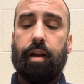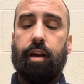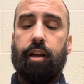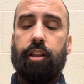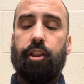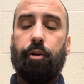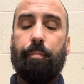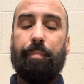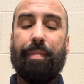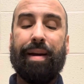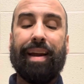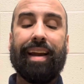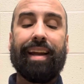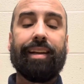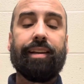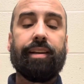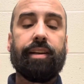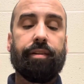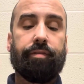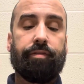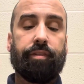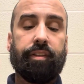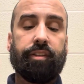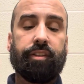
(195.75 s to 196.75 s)
the main
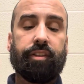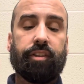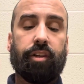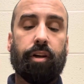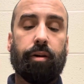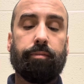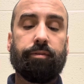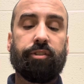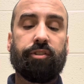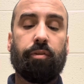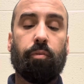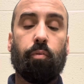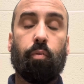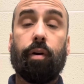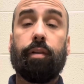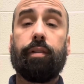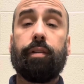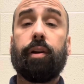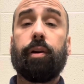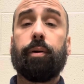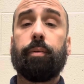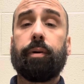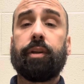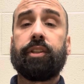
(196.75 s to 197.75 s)
difference comes from where they
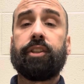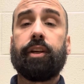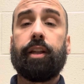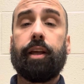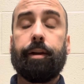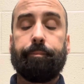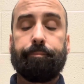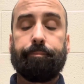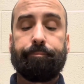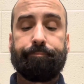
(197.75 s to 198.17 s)
originate.